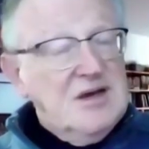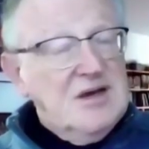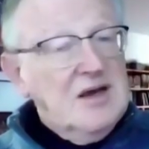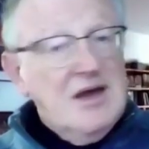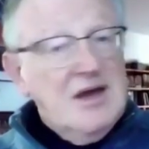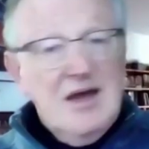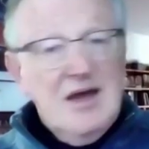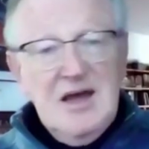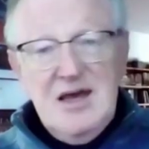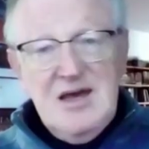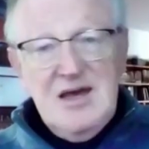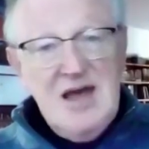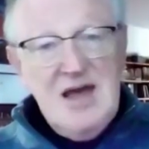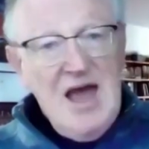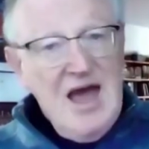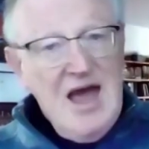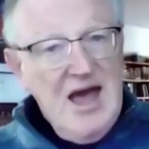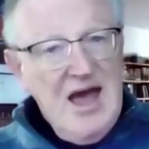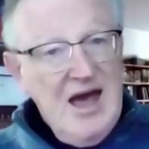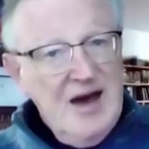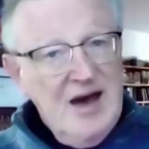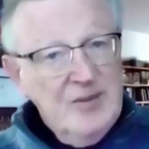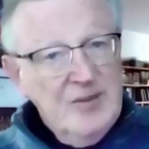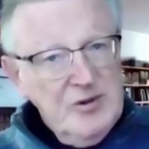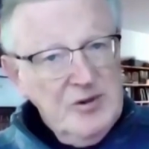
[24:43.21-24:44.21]
he
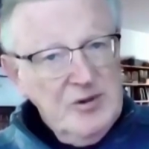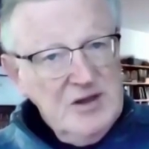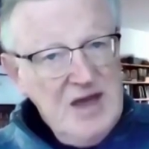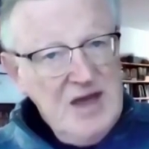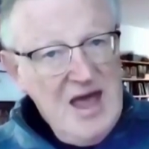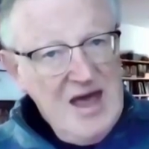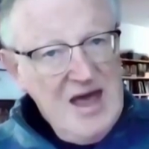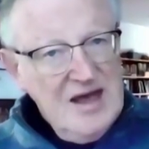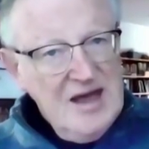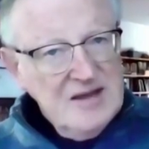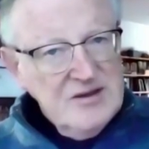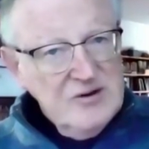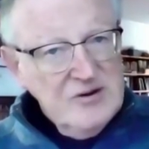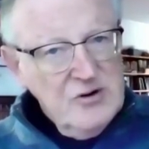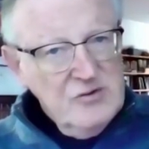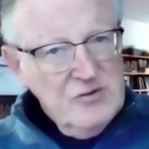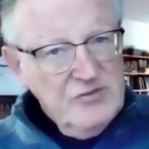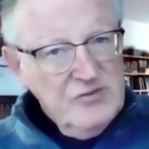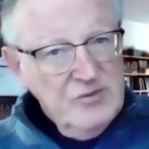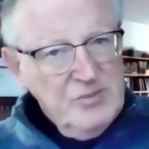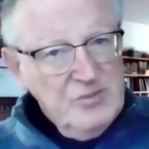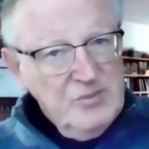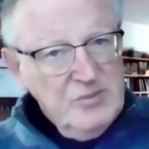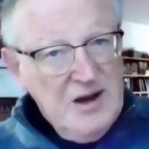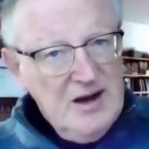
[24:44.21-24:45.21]
happily handed over
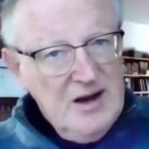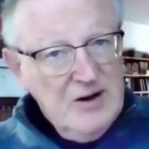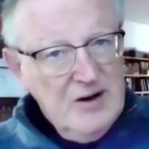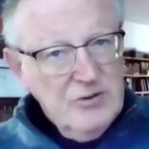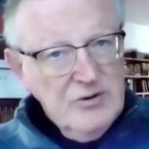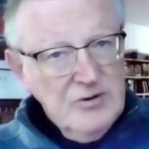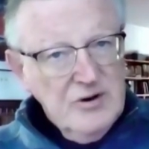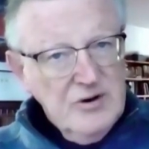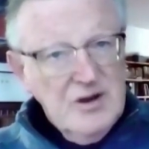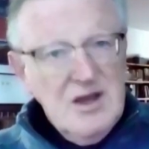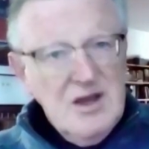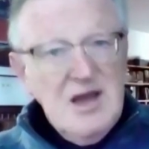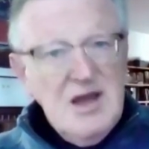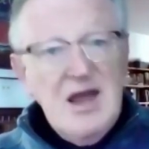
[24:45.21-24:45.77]
power